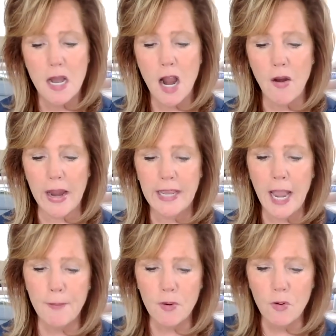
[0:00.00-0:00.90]
All right.
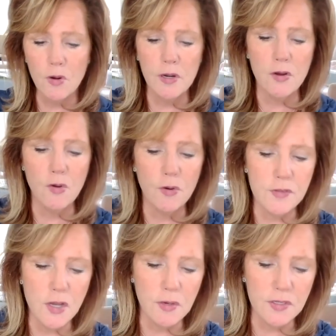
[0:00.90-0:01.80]
Capricorn, North
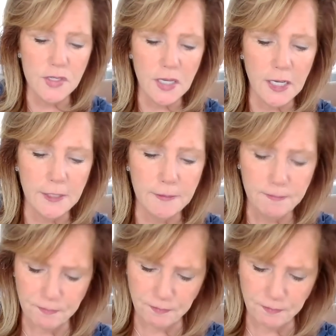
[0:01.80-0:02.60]
Node, and Sun.